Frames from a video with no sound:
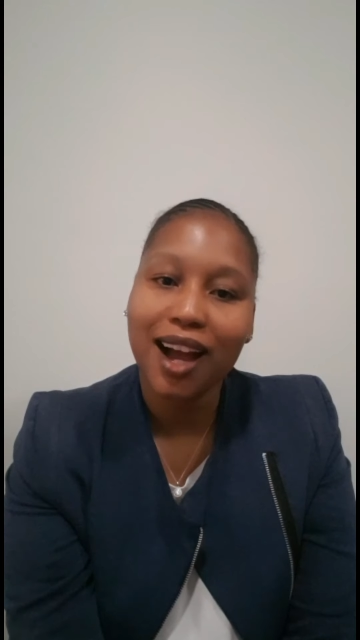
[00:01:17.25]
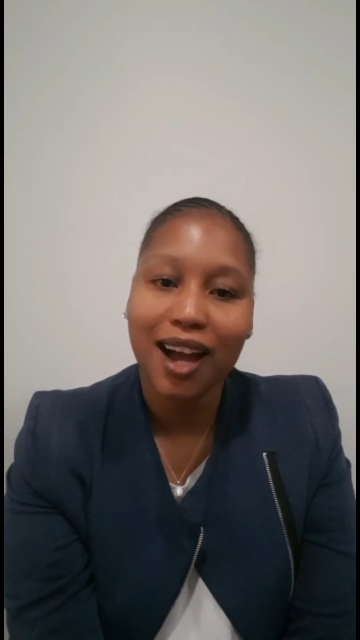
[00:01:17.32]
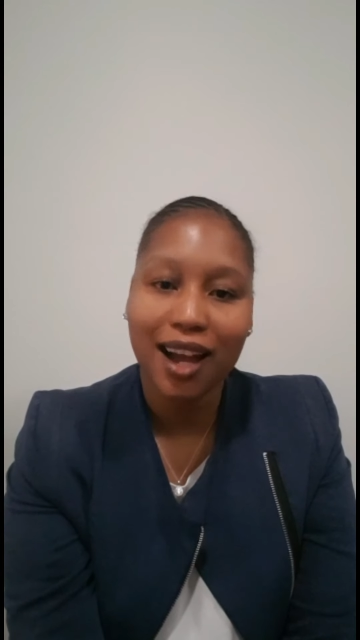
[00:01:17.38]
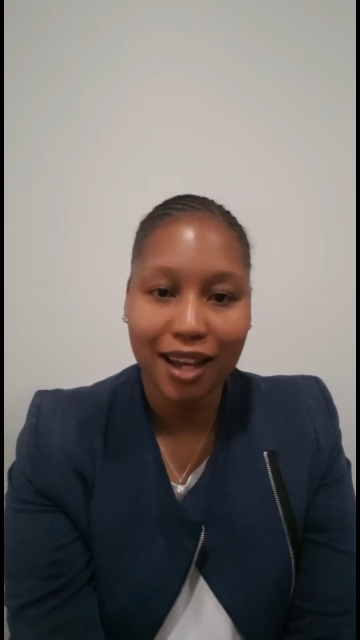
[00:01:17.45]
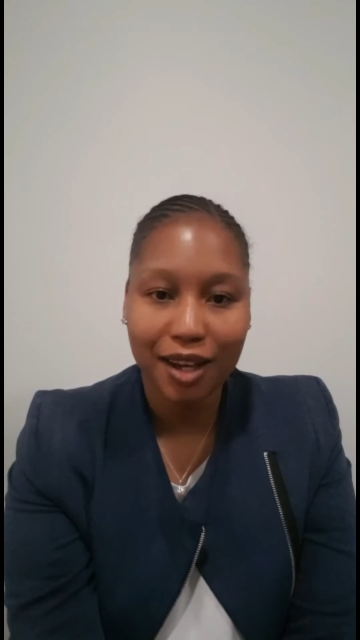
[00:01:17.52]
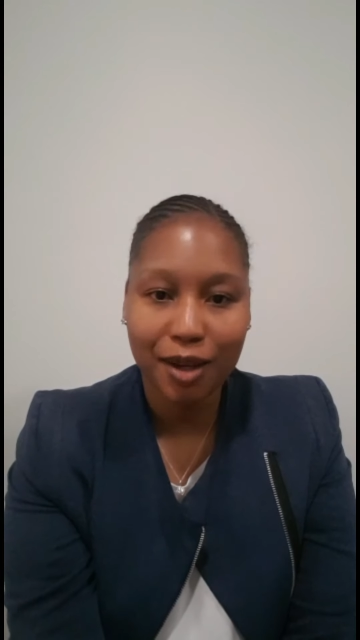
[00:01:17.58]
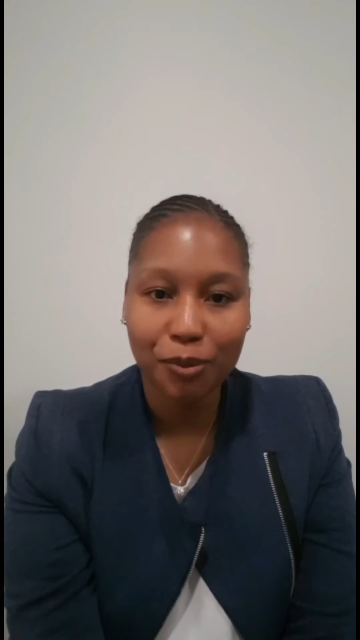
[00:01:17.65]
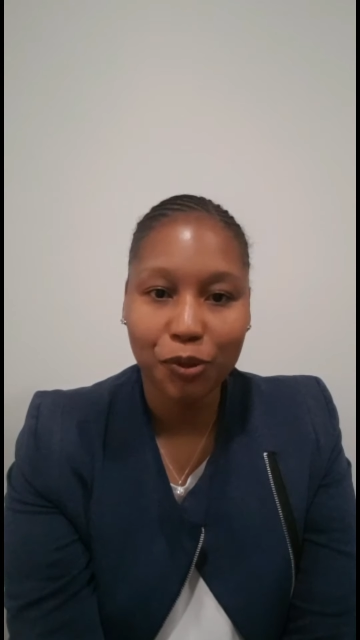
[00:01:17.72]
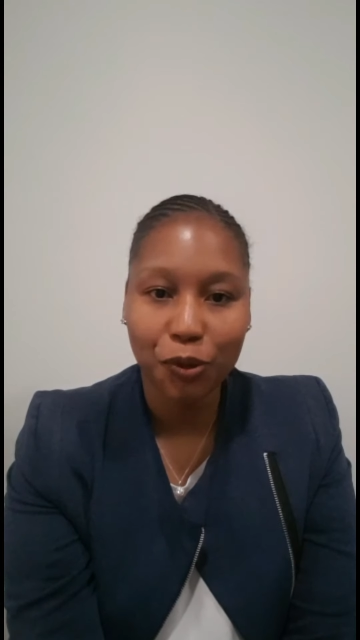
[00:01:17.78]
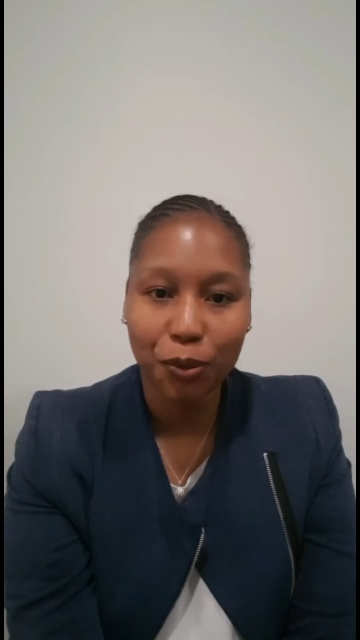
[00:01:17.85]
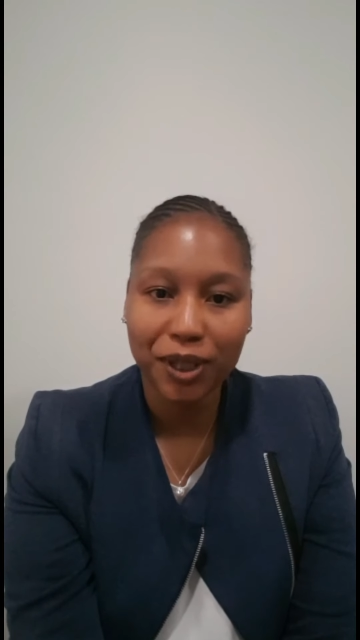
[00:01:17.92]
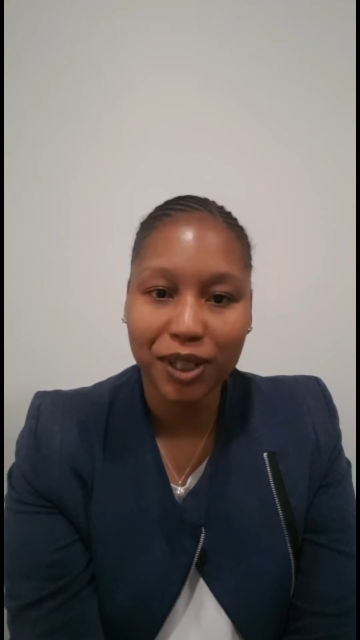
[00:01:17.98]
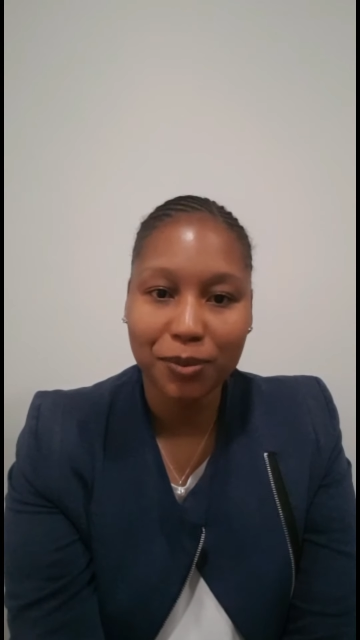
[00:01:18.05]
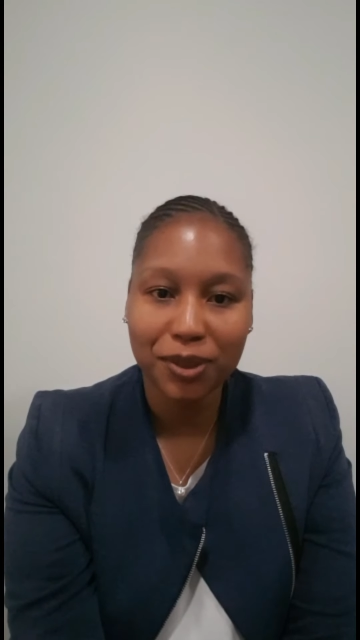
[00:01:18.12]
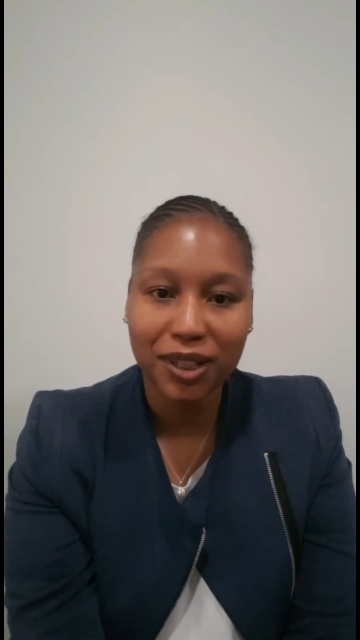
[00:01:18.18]
I am a
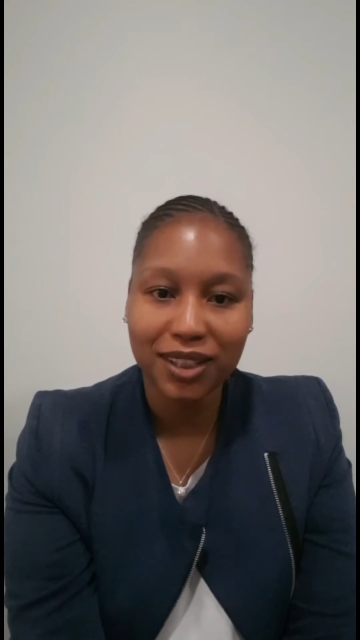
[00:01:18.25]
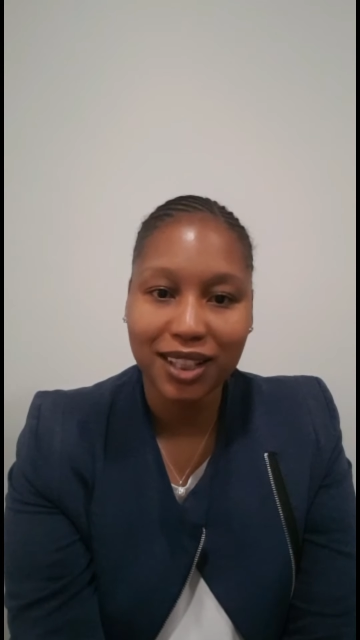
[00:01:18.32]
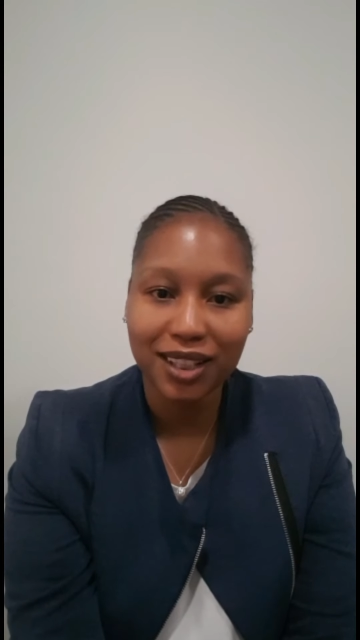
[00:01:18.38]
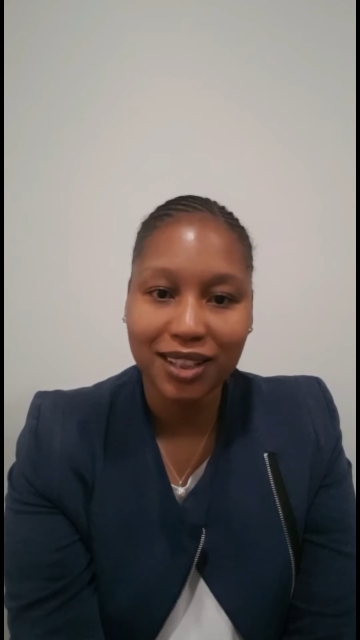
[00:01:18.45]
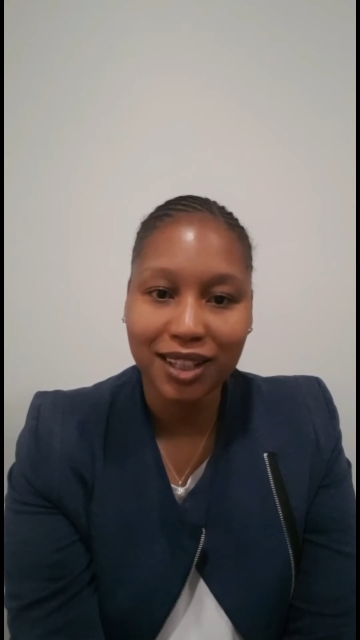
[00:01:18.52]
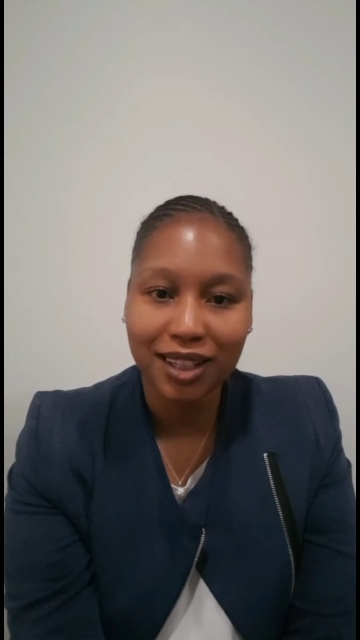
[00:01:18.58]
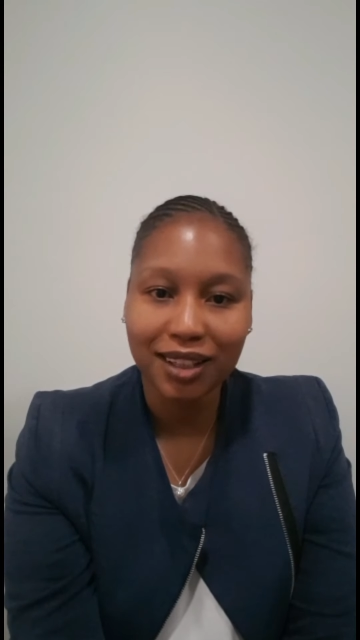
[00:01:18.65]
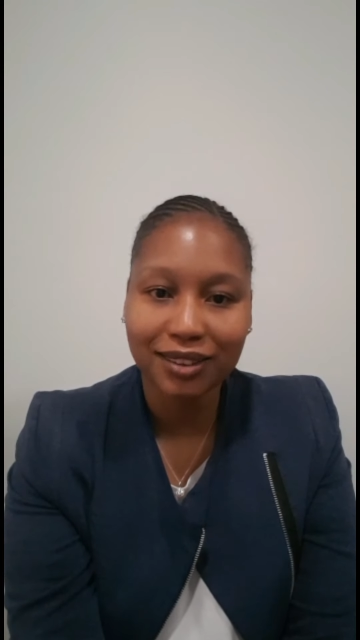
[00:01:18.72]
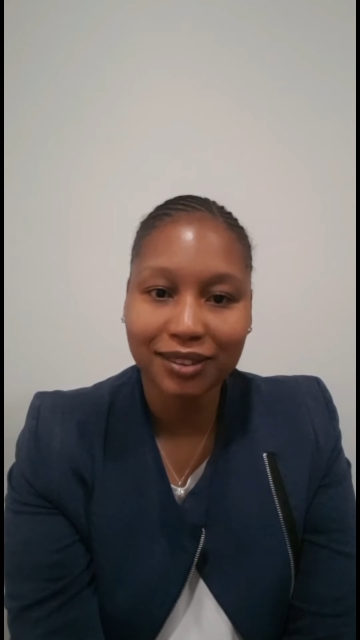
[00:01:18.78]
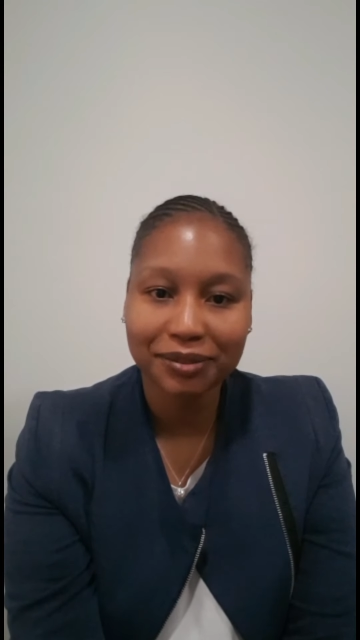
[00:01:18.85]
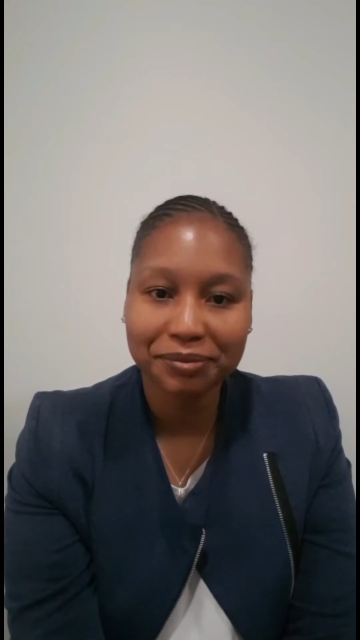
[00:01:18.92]
woman in big data.